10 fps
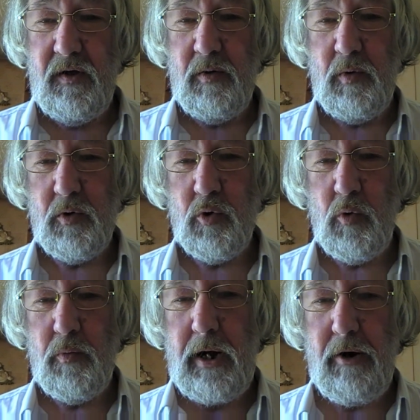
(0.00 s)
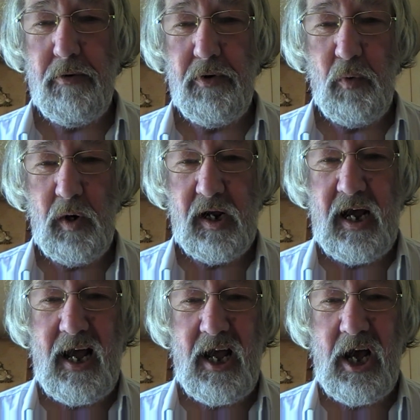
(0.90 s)
we'll come round and we'll
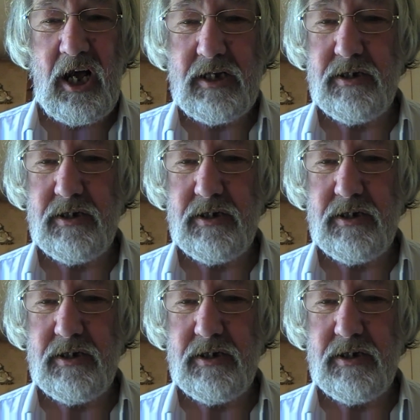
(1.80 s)
get you,